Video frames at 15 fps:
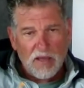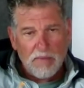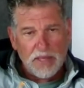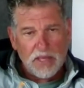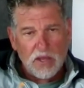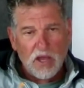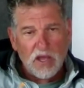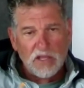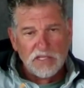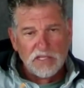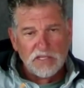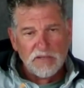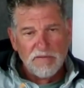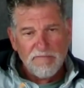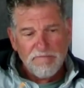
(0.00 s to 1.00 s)

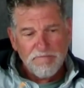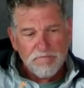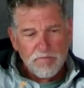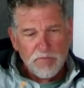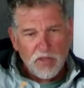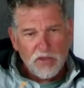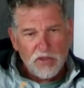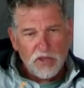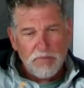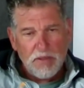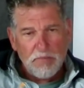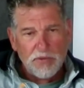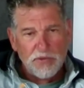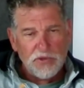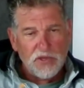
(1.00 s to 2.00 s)
because good
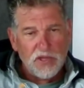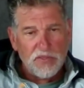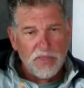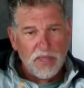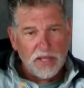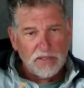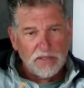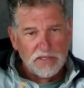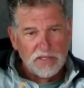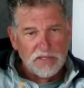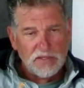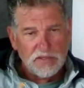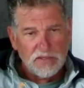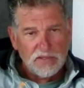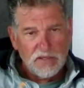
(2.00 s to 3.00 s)
people do good
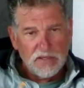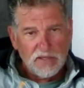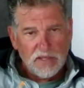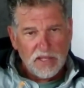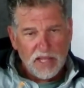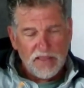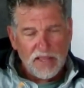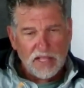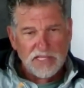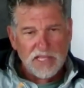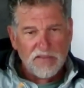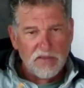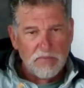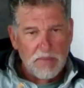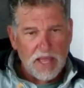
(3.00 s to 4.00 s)
things. And that's
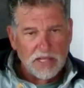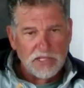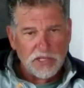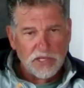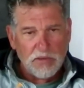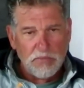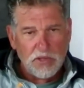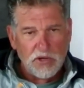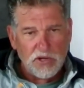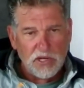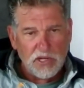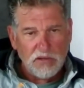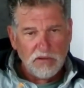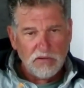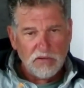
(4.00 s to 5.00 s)
giving back to the community.